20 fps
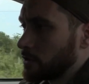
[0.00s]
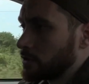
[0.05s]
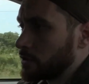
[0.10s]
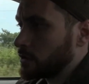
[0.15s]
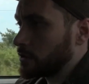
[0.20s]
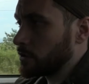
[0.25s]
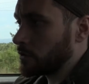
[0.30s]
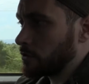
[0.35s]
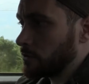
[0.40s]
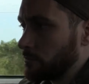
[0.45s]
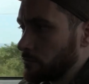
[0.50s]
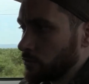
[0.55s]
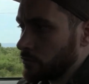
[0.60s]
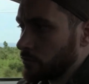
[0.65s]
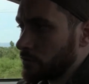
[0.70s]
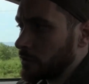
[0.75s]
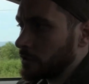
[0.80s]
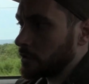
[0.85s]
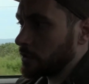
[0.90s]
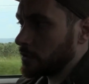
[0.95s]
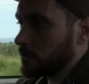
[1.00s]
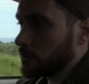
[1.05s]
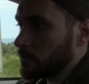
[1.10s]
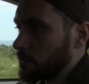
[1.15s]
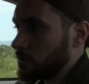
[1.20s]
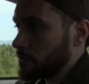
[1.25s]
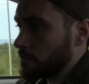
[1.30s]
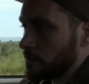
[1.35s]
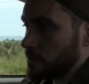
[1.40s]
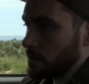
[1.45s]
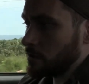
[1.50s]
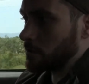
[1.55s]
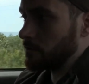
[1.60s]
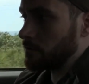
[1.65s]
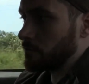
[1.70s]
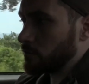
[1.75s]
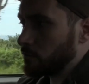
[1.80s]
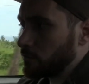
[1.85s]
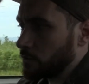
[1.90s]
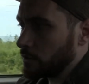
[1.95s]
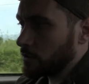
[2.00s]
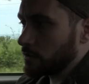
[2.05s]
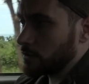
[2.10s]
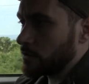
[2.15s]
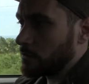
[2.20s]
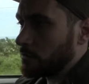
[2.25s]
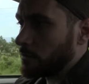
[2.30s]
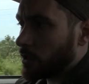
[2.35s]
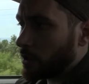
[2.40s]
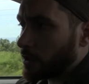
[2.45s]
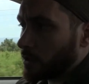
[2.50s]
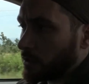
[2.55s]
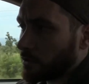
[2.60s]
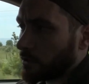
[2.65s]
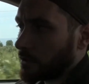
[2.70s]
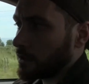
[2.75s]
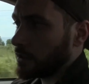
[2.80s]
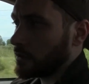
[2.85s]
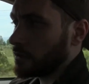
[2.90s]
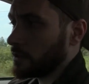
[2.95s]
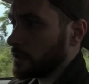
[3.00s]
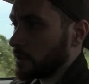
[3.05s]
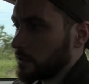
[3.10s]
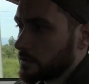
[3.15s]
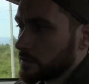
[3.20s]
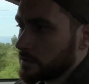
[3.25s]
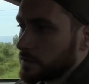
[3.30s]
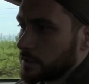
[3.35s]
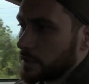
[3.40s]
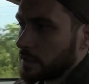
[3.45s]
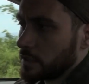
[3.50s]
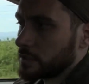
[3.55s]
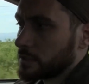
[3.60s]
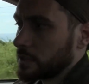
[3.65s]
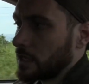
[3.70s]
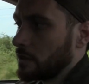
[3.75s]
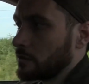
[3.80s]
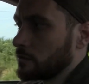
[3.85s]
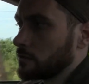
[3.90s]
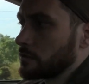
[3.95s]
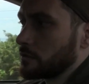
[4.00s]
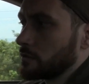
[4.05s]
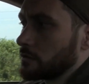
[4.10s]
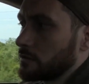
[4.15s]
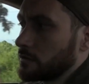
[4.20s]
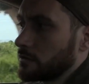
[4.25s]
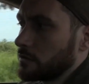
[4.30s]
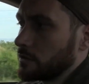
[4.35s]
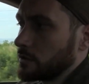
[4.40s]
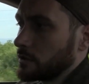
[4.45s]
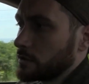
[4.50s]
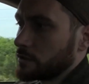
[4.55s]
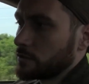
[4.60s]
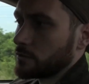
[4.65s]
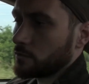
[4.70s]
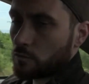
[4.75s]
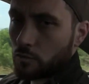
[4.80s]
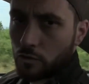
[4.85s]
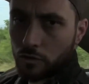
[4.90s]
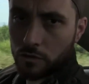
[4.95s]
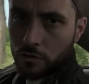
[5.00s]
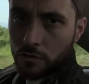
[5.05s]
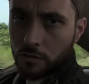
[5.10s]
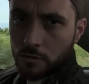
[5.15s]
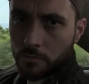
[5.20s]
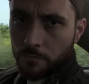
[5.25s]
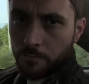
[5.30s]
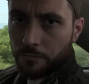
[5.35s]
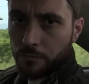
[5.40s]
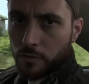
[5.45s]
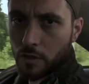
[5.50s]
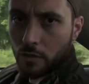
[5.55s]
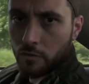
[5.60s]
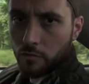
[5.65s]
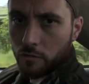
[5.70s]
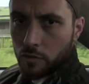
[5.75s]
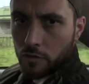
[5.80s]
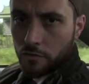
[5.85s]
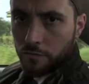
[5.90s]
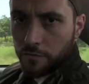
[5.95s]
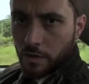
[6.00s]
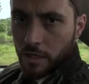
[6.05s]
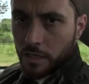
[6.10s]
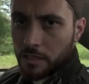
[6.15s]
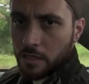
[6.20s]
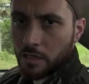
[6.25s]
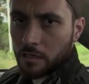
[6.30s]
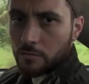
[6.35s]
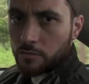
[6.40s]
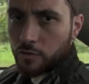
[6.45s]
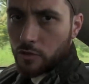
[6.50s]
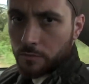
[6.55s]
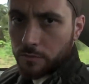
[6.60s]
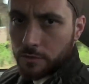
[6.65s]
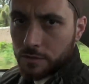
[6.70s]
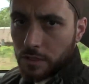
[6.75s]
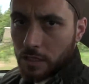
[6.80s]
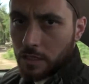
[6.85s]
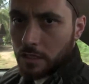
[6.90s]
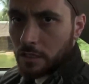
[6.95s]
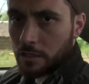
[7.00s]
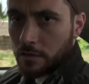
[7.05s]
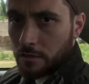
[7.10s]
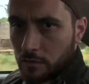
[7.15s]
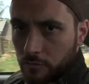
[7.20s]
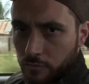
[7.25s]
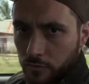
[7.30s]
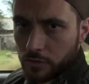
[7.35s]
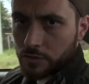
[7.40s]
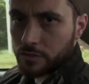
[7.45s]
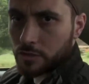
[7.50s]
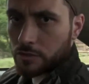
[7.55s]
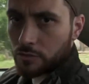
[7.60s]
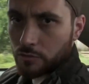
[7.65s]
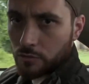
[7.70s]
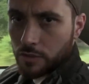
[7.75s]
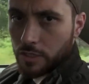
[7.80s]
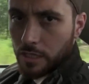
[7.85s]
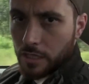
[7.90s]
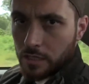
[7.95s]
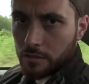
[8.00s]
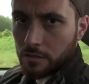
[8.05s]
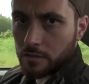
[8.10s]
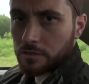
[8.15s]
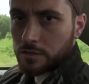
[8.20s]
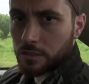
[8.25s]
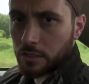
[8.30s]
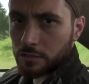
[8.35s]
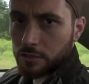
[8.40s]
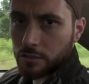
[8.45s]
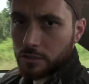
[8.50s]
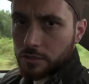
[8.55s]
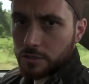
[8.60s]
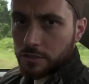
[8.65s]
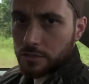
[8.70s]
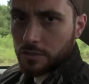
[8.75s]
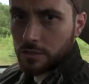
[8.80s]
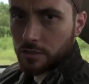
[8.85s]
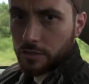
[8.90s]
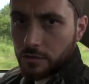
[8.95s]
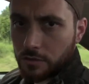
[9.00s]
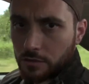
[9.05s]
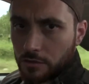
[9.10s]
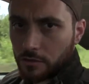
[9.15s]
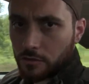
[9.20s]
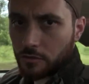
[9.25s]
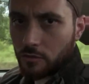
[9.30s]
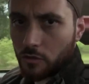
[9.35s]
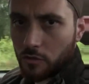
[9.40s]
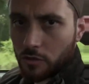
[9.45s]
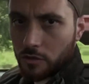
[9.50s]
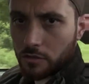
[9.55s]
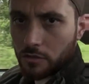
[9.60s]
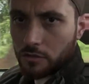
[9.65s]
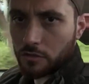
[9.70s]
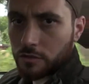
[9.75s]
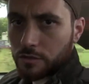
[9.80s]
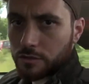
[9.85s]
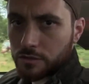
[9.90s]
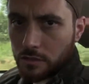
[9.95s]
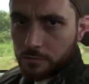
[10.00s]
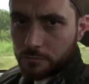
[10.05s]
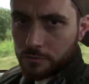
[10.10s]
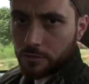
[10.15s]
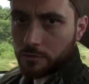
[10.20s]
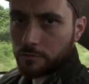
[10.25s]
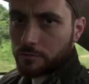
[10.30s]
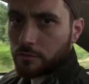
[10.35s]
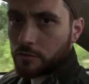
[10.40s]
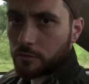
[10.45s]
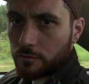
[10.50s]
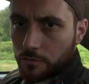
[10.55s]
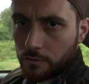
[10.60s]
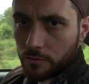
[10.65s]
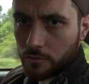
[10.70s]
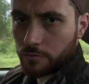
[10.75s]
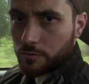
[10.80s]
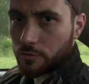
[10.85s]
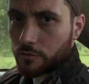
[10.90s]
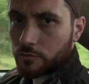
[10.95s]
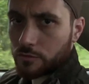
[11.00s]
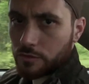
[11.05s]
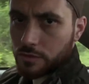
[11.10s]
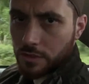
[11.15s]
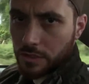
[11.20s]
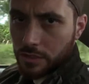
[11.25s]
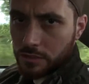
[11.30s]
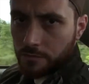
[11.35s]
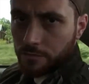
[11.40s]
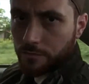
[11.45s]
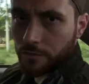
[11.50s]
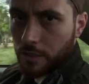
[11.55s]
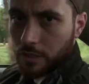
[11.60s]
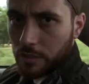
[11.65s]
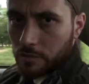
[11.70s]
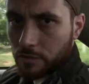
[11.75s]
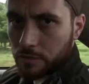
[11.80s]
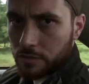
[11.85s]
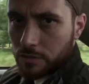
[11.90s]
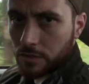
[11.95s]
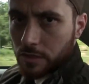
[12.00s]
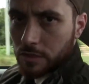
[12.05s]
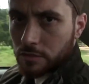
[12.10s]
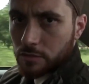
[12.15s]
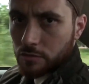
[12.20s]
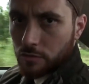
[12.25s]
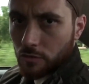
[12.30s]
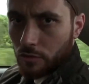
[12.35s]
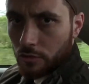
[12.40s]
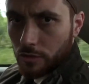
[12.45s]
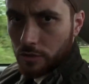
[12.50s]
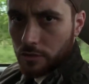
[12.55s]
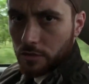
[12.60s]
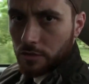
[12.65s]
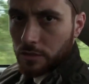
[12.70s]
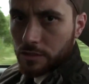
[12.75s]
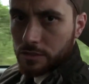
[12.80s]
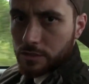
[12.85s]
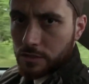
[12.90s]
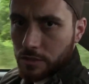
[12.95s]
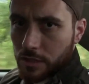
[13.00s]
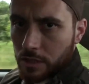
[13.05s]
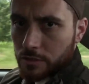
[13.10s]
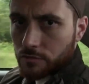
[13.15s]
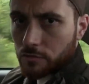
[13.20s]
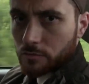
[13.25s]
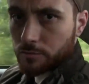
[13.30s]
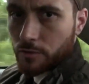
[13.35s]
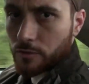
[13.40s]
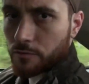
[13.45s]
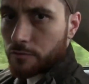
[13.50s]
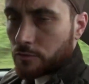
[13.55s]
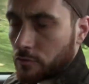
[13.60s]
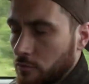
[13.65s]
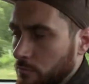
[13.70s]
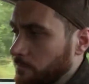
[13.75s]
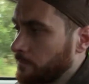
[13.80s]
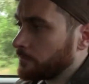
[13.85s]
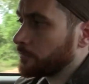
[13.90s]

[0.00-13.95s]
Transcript: to the community or the, if you will, the market that, that seeks out this wood for a finite purpose, i.e., that brings it to an end, such as uh, you know oil consumption. If you, if you, if, you, use it as a fragrance, as an oil, as a natural perfume,